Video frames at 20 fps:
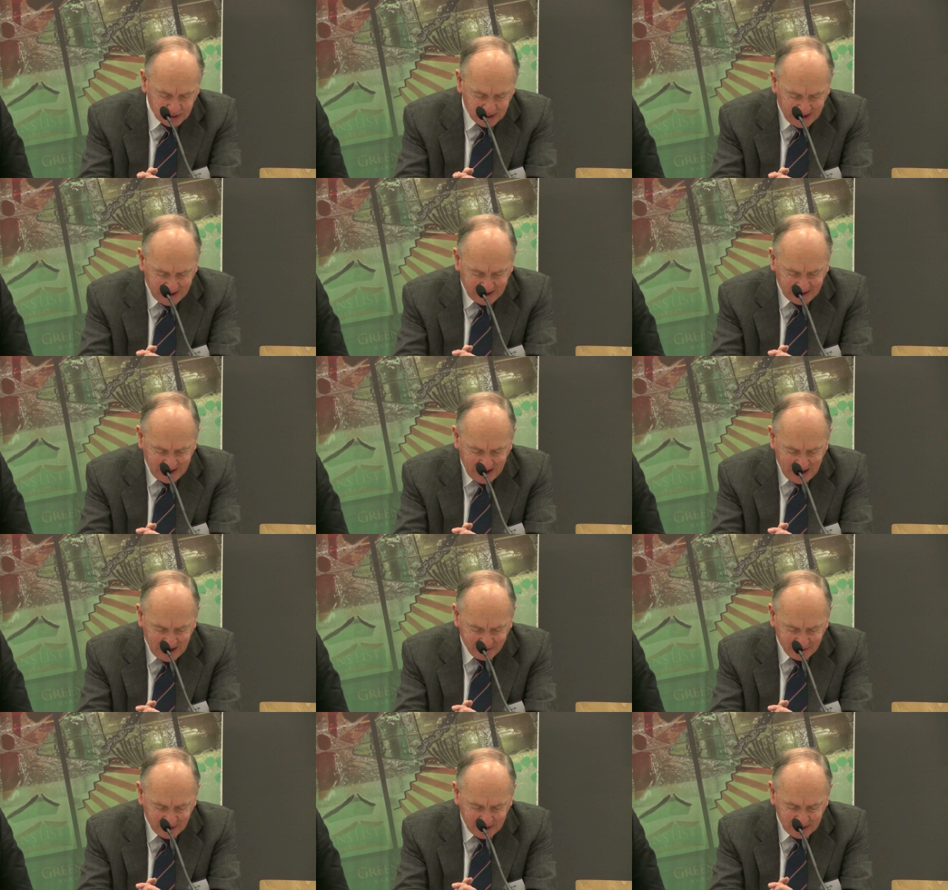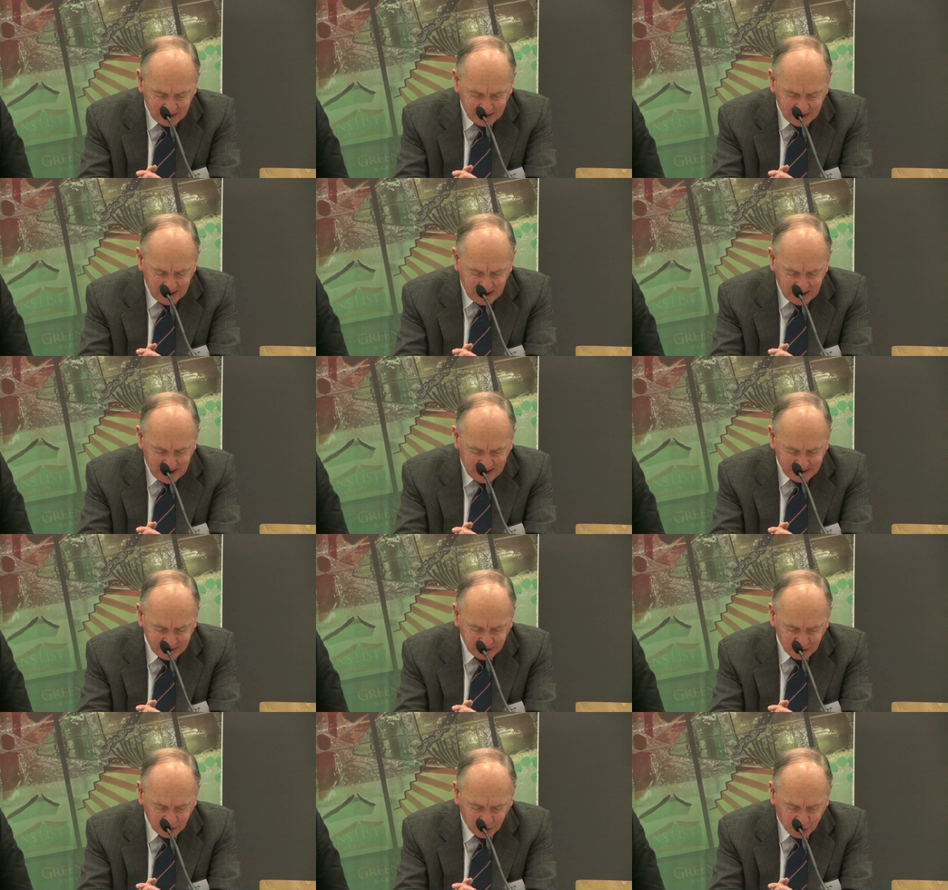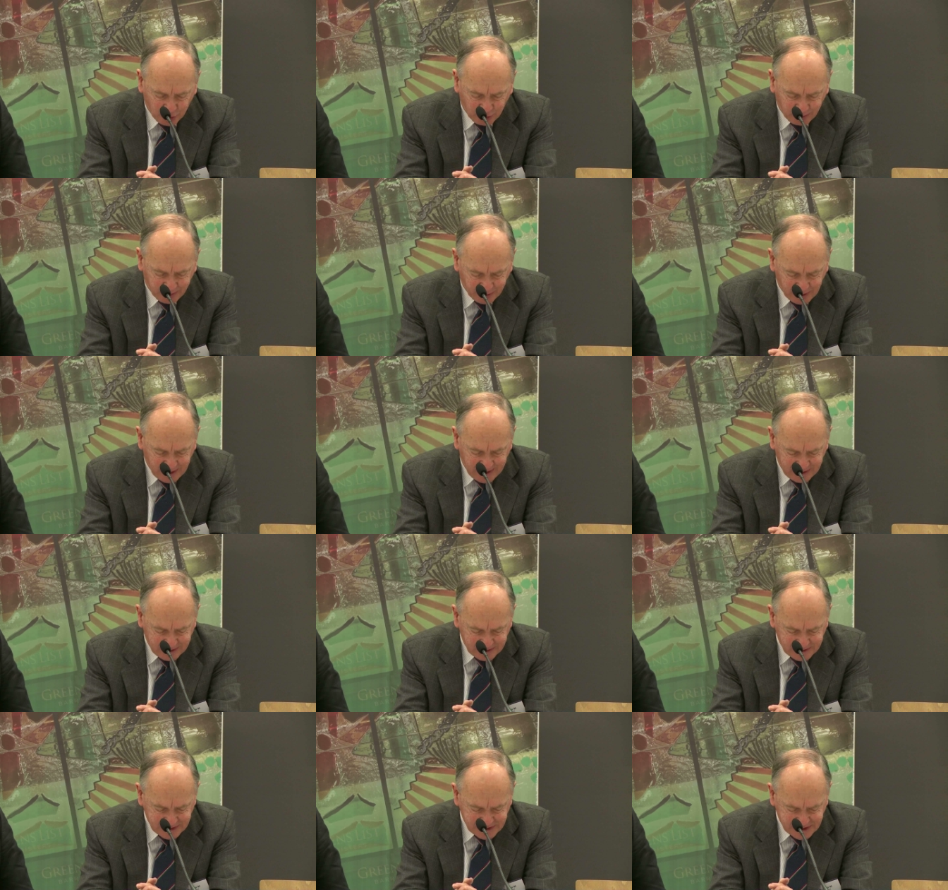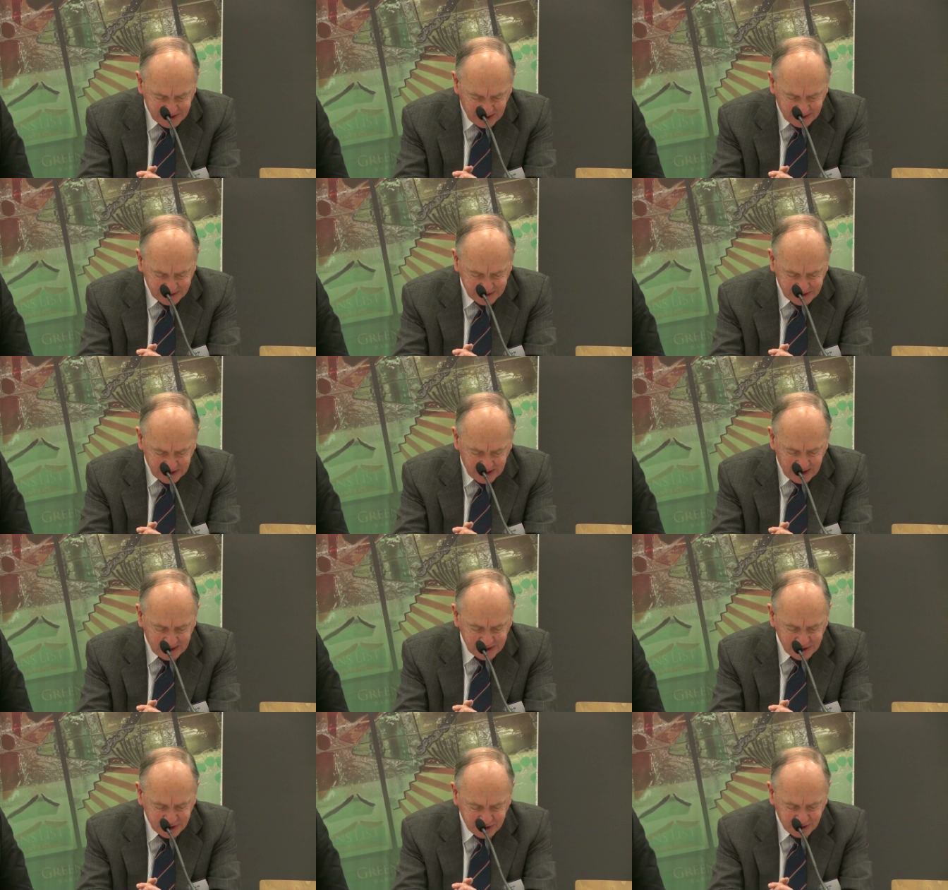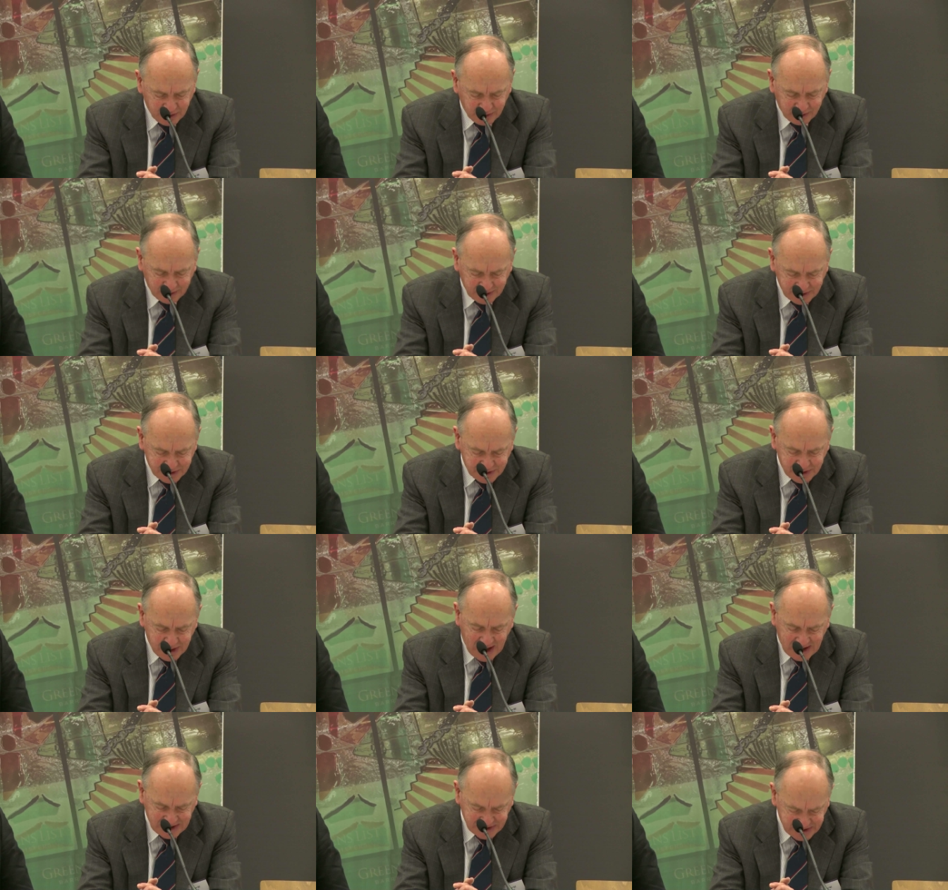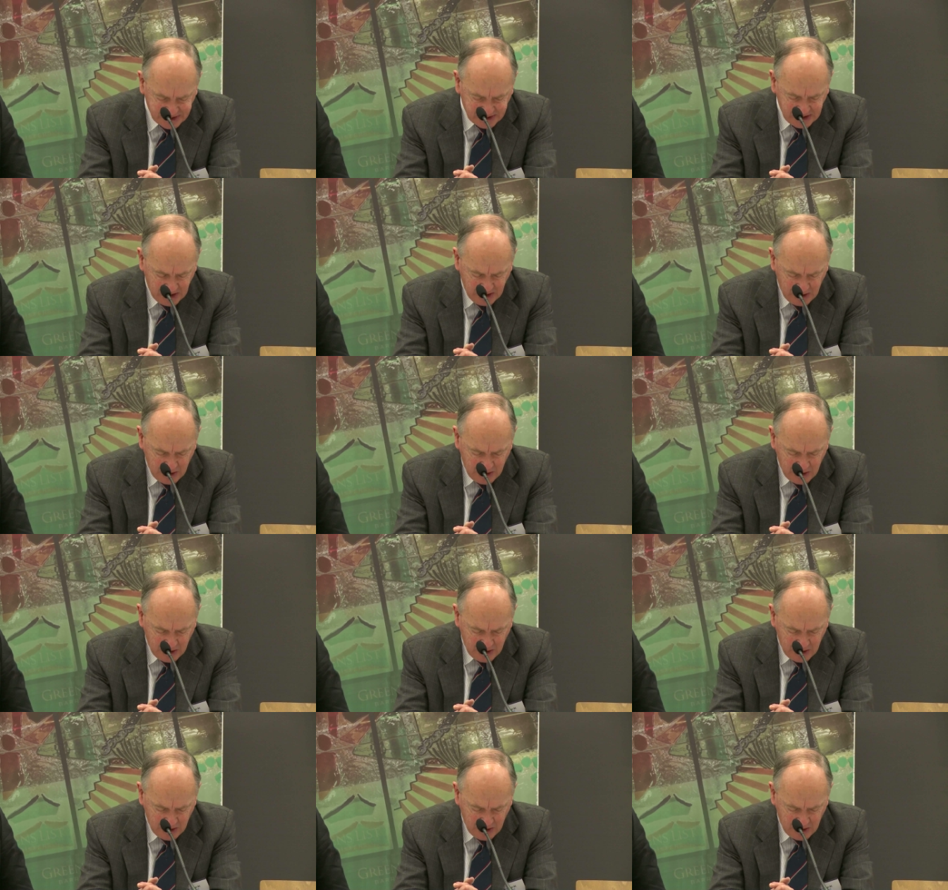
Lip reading: any other unincorporated association or a trust